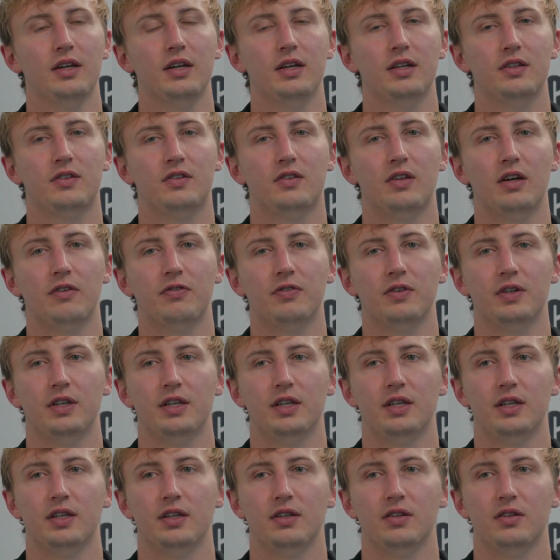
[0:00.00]
think it's
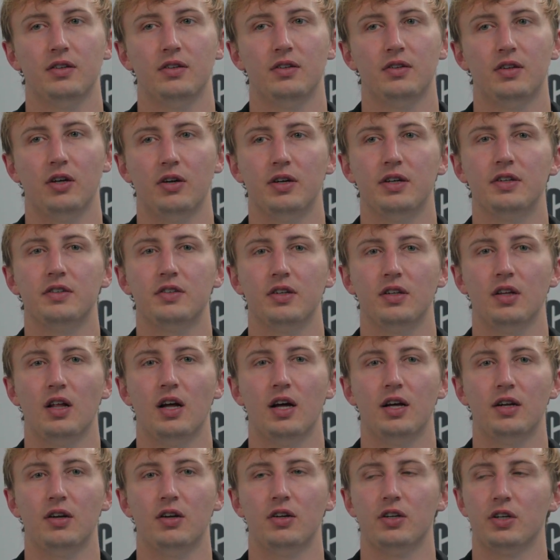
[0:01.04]
definitely there is a
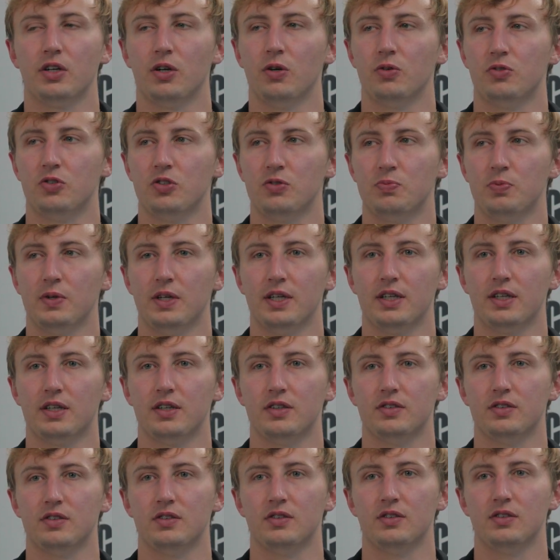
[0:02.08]
lot on a coach's plate
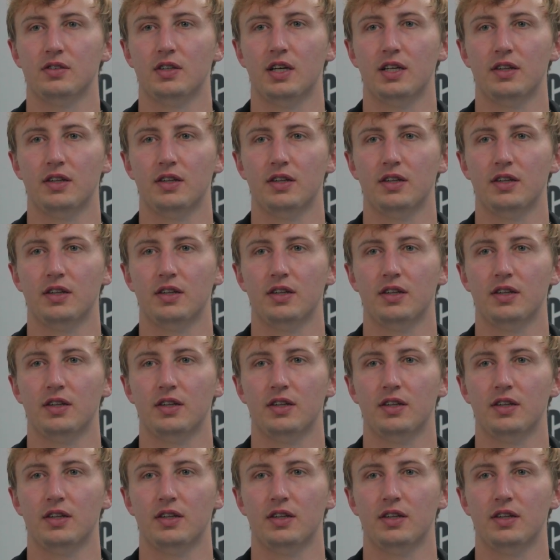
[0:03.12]
because